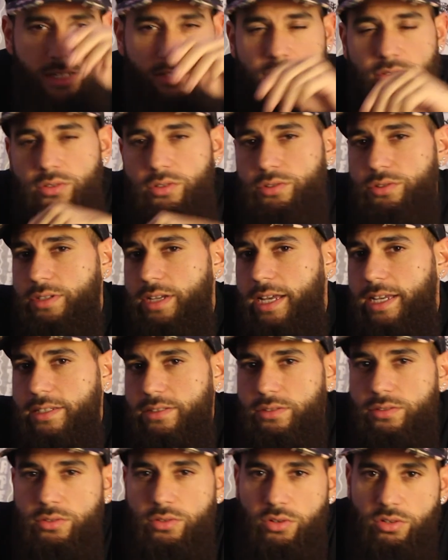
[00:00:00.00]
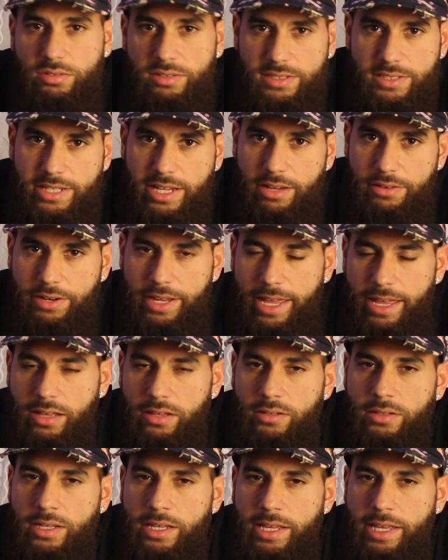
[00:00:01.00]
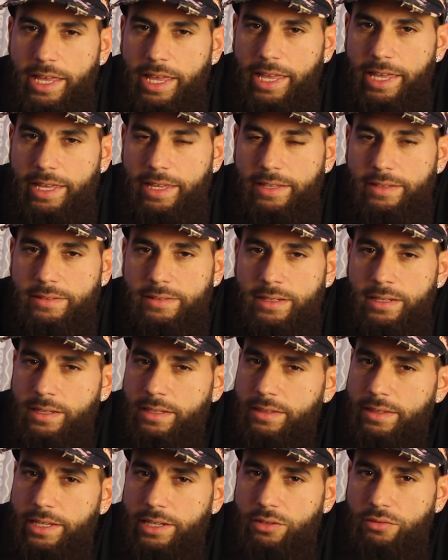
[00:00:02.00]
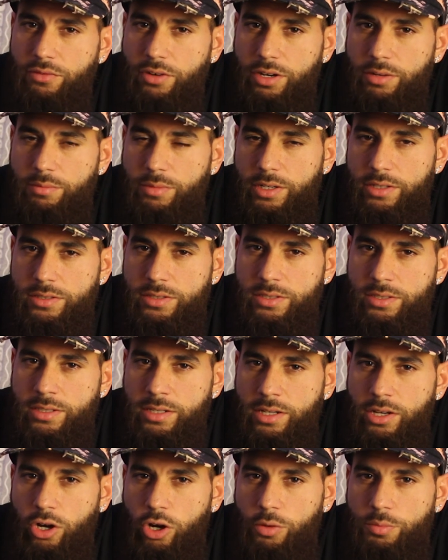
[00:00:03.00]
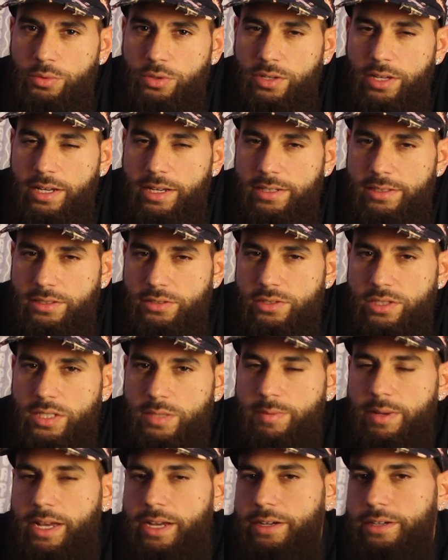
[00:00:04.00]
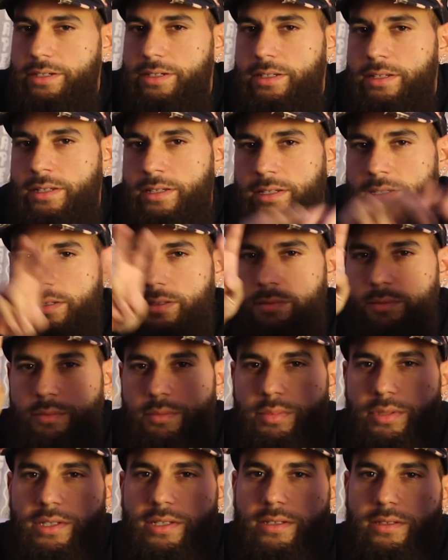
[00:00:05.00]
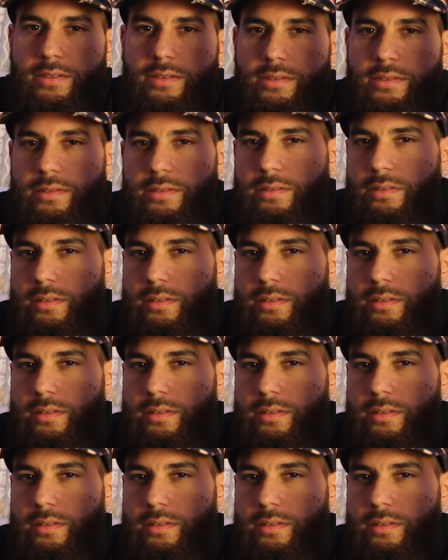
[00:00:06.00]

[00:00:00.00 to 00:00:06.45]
out to all you guys who hold us down now. And thank you very much. Hope you guys are inspired. Peace.